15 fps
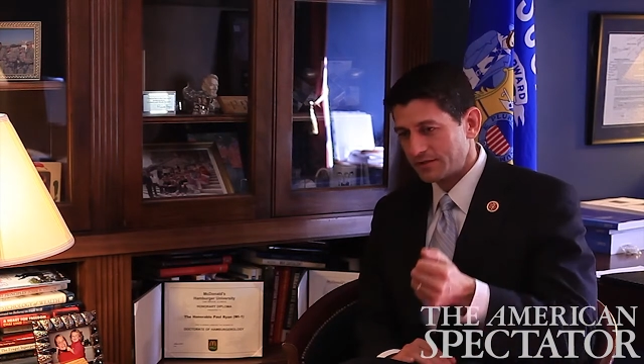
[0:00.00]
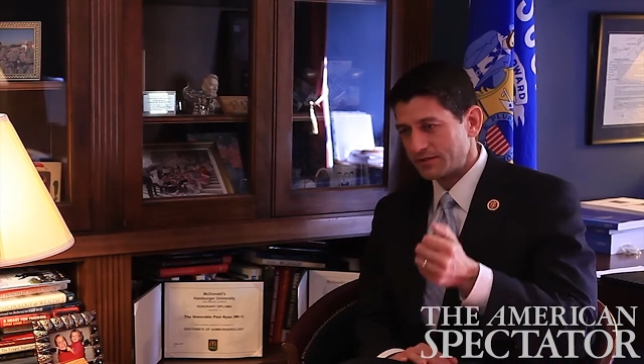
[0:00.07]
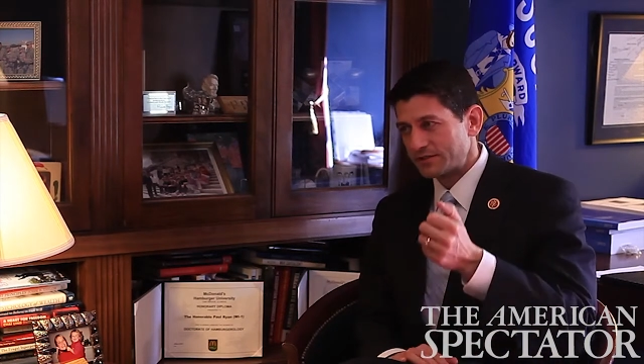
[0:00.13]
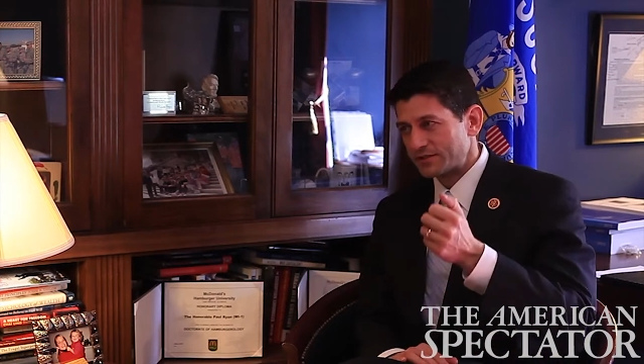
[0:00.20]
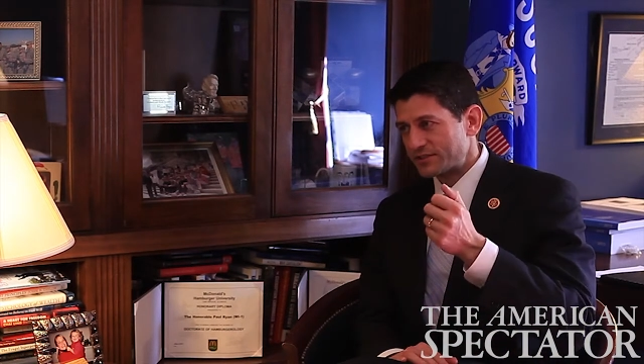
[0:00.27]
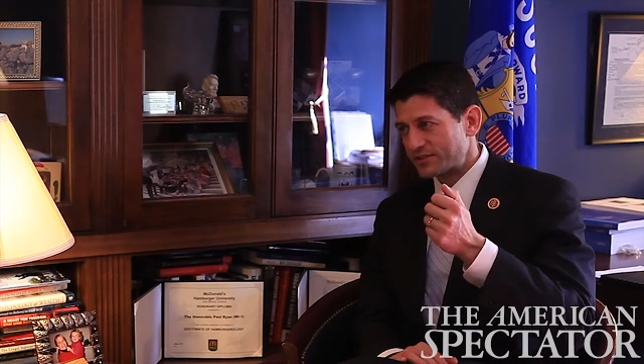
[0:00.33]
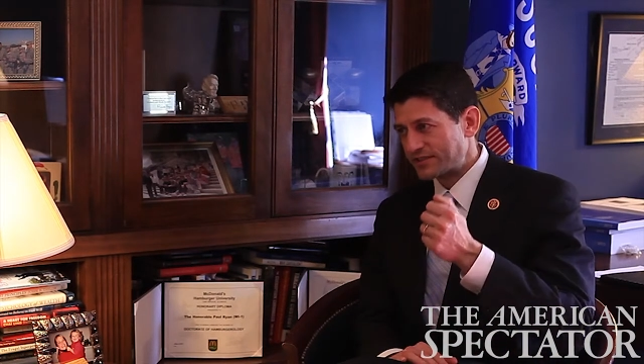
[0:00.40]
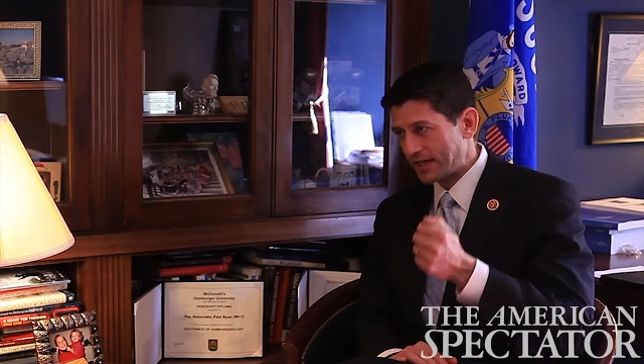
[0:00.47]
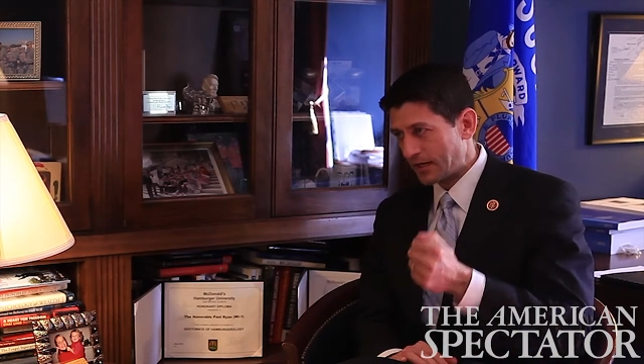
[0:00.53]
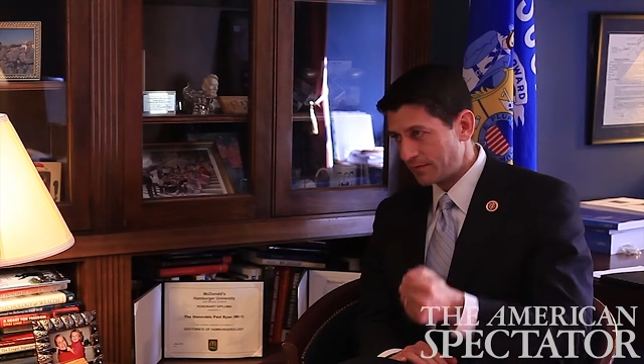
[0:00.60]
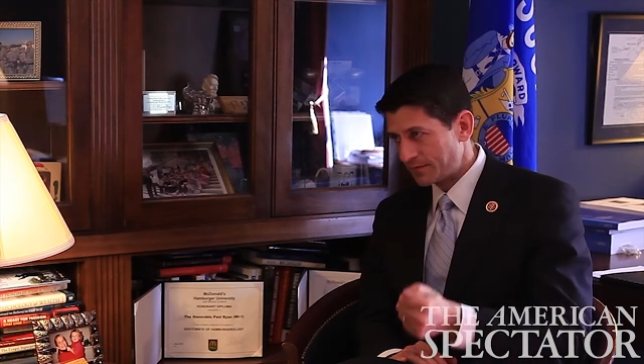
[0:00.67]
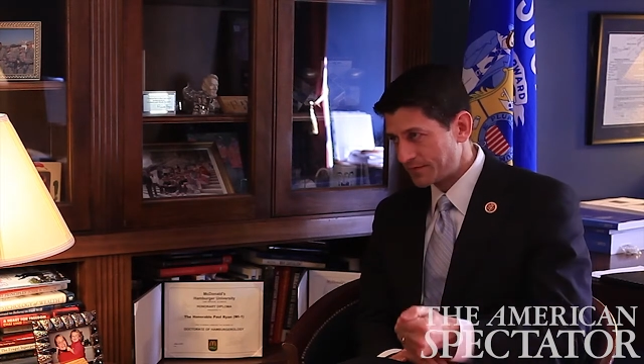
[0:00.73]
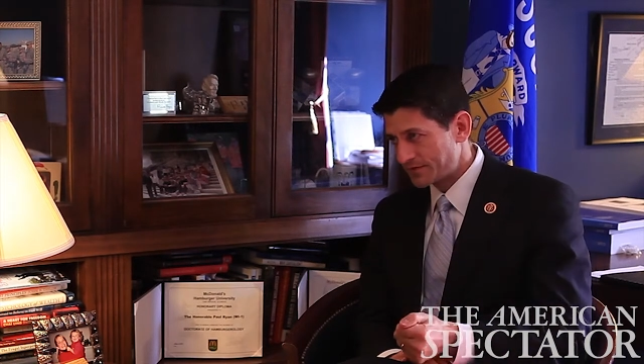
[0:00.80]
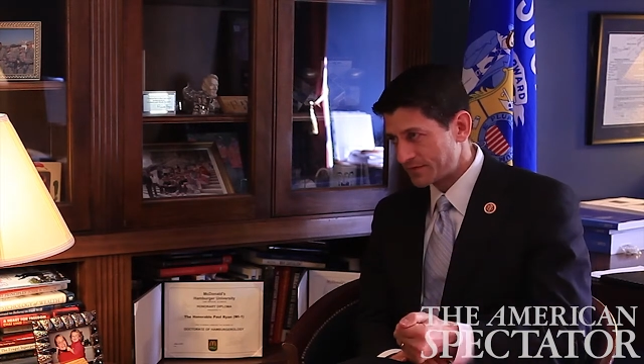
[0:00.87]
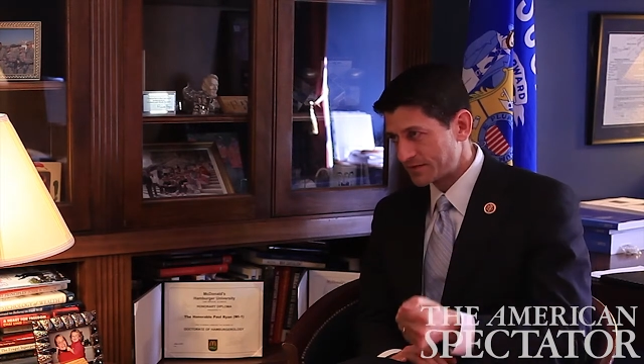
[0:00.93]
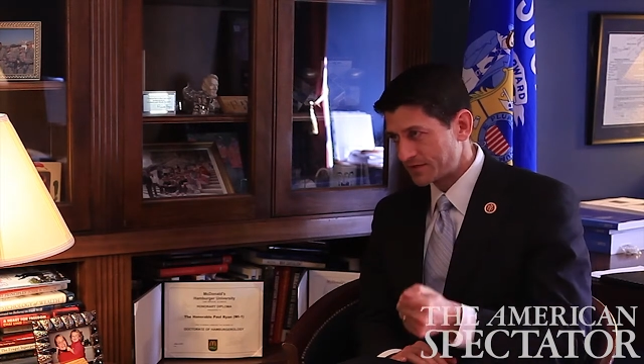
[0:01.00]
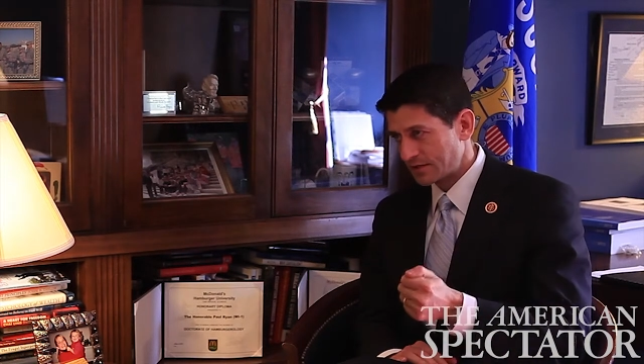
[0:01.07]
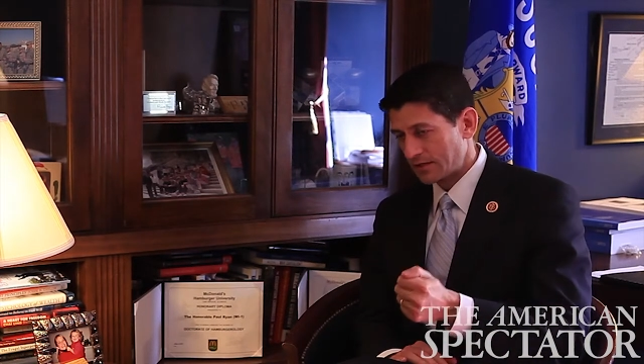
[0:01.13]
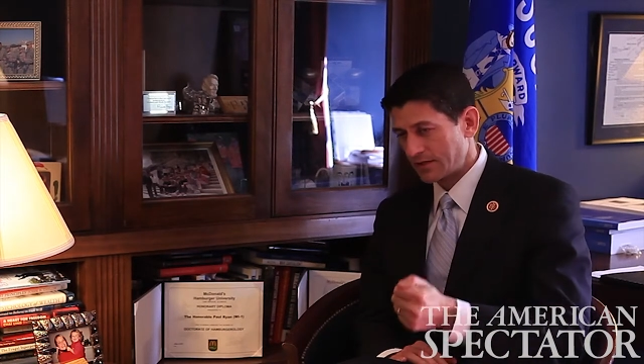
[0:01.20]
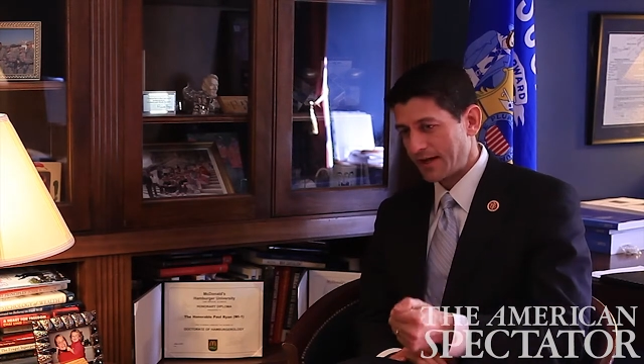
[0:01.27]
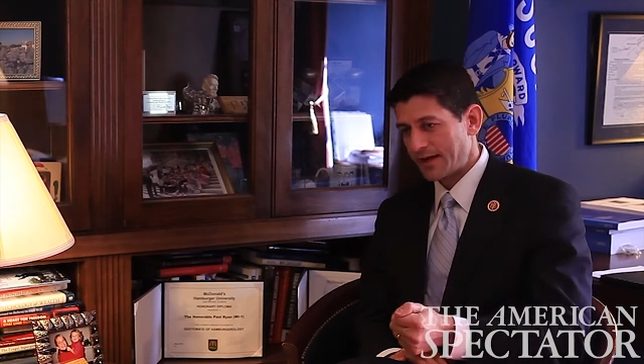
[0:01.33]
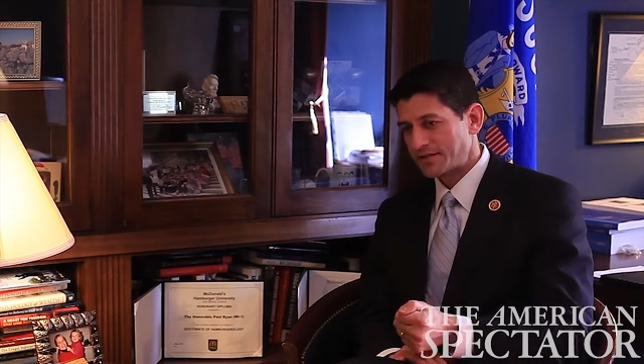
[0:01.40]

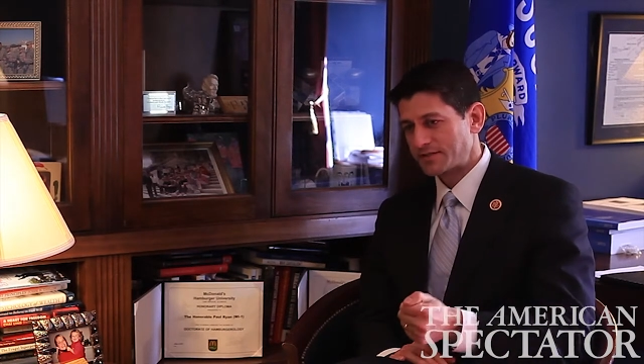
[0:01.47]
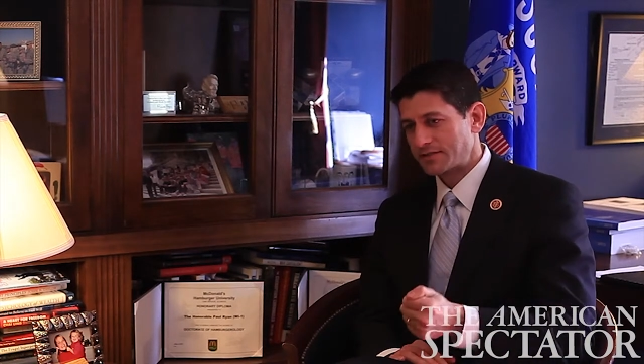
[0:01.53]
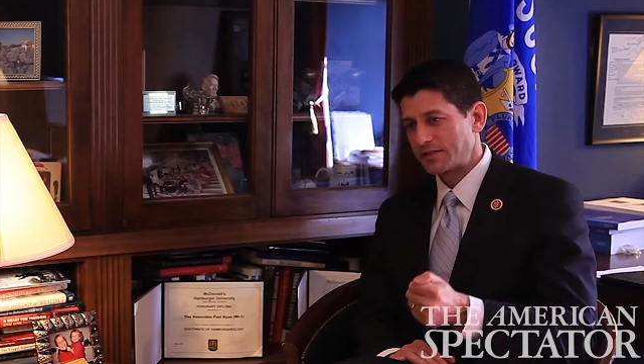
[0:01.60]
self-selects